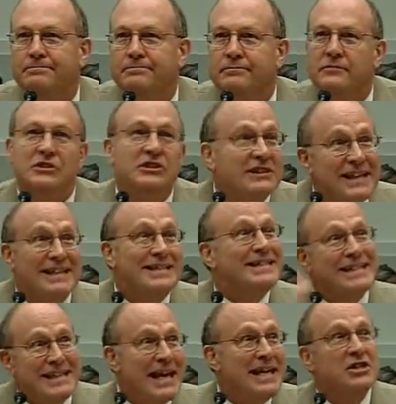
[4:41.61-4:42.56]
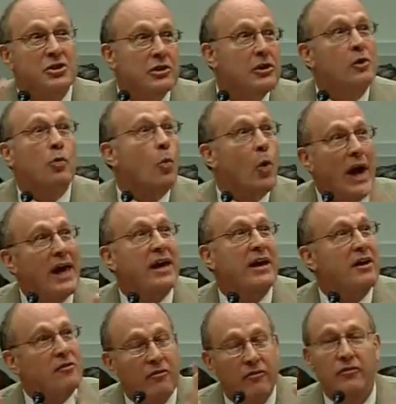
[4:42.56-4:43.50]
sensational way
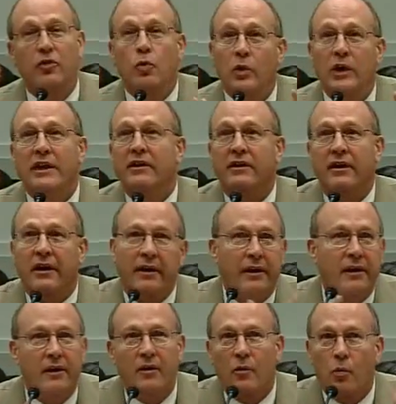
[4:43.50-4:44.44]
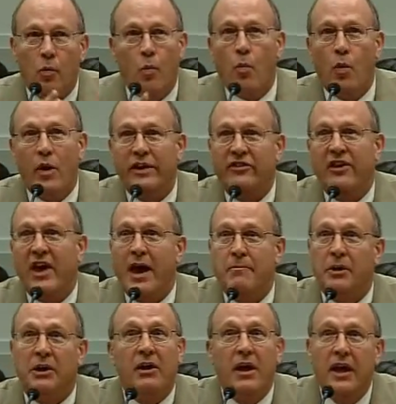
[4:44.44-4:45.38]
of viewing what has
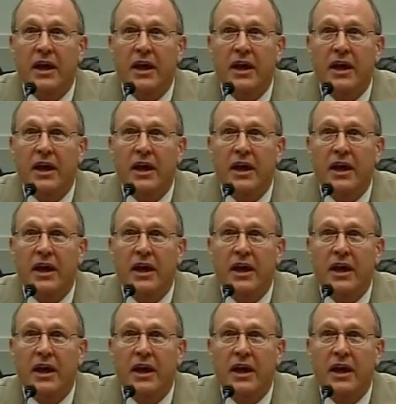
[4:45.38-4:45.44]
happened.